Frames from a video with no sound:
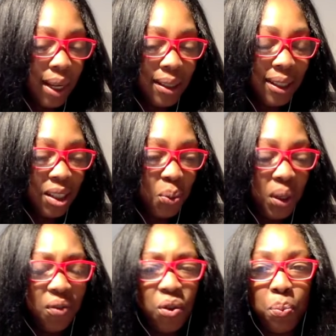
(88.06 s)
such
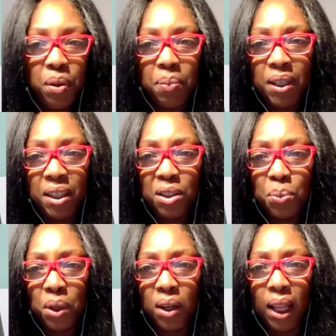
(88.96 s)
wonderful people in this
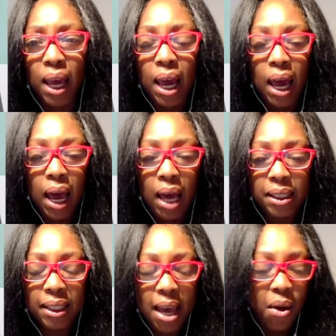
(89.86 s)
world.
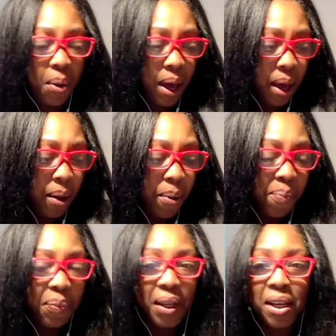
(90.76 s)
So
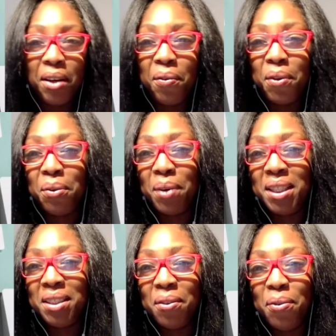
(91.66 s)
you know, for the
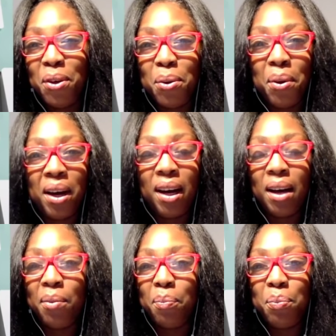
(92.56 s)
rest of you
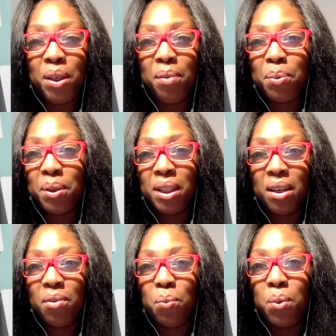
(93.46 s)
people,
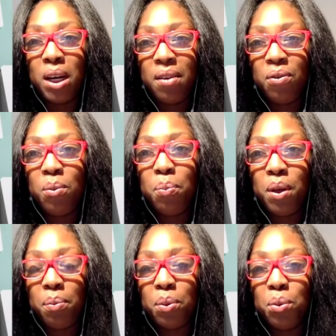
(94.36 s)
there are wonderful
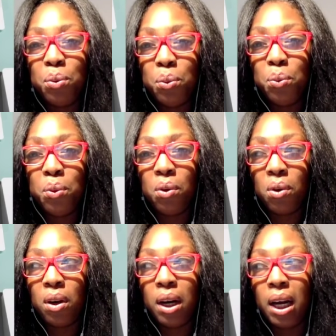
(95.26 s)
people who
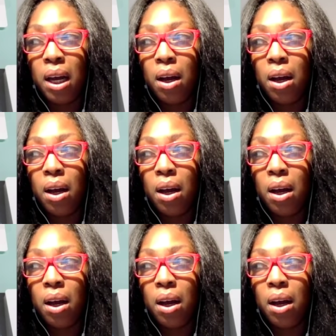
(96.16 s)
are